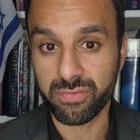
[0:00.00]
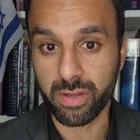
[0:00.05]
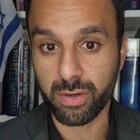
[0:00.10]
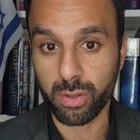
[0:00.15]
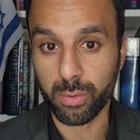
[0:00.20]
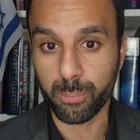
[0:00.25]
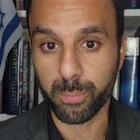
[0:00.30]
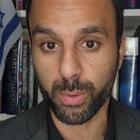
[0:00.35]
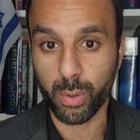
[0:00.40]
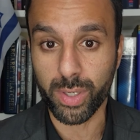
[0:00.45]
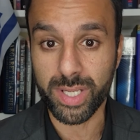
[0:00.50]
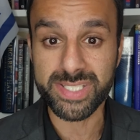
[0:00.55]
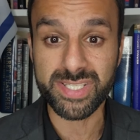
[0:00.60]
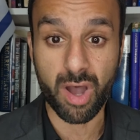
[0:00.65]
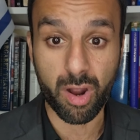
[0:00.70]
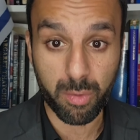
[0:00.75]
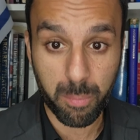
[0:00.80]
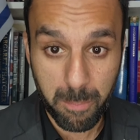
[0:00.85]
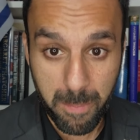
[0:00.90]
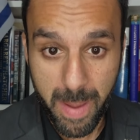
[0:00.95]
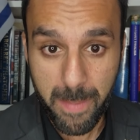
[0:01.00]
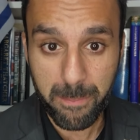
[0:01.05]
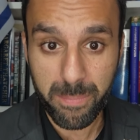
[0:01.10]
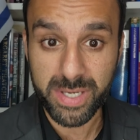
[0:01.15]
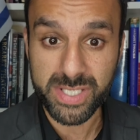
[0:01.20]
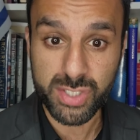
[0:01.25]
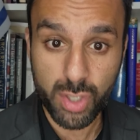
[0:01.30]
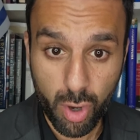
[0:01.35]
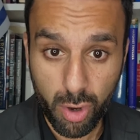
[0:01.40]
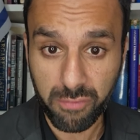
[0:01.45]
of their employees are
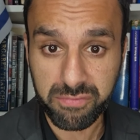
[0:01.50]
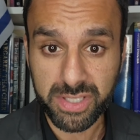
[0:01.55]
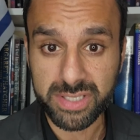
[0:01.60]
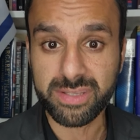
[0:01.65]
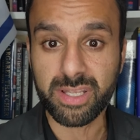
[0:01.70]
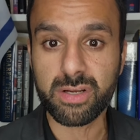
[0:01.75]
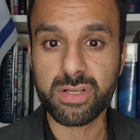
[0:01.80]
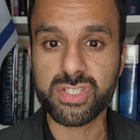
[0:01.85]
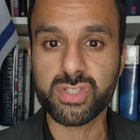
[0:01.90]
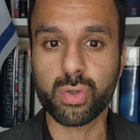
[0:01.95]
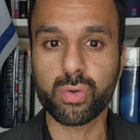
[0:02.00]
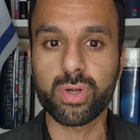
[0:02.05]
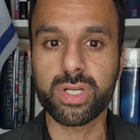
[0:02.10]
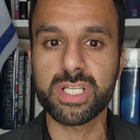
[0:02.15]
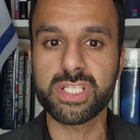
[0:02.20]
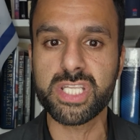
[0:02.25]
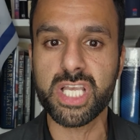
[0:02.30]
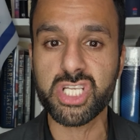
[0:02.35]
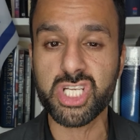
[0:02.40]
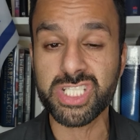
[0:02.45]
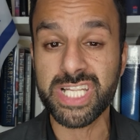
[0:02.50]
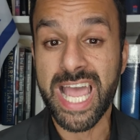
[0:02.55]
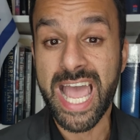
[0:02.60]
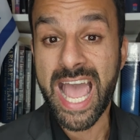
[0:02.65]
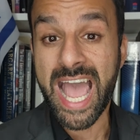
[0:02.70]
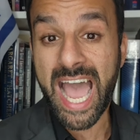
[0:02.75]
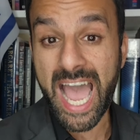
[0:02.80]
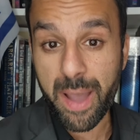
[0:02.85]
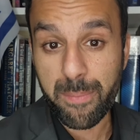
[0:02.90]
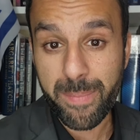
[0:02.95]
members of the terrorist organization
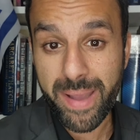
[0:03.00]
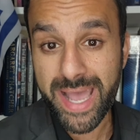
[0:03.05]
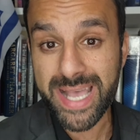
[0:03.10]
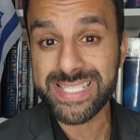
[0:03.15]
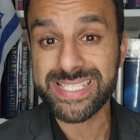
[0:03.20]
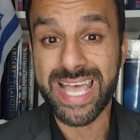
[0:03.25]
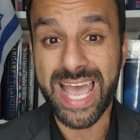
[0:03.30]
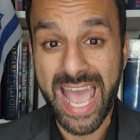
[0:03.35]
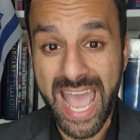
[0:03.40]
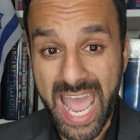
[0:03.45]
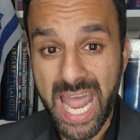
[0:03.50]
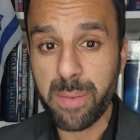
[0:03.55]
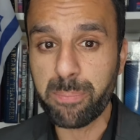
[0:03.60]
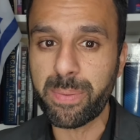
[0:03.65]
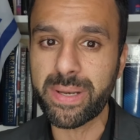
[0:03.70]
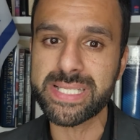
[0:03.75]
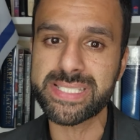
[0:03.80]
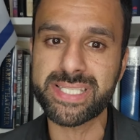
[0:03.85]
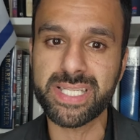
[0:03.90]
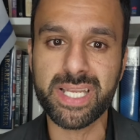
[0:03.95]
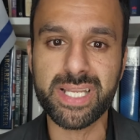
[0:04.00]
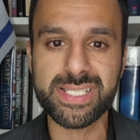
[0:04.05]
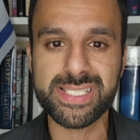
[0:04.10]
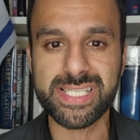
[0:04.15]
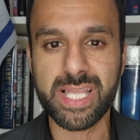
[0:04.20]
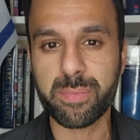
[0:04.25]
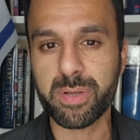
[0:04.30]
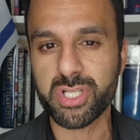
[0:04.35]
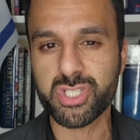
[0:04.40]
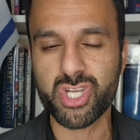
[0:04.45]
Hamas and Palestinian
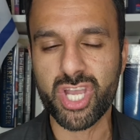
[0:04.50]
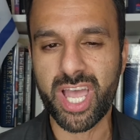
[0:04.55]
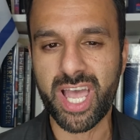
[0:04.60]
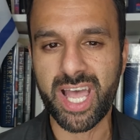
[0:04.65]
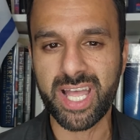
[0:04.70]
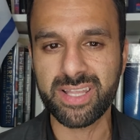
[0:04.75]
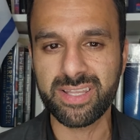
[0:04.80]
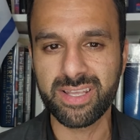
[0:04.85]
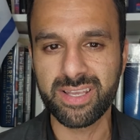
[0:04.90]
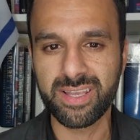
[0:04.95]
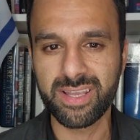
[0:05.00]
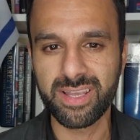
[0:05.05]
Islamic Jihad.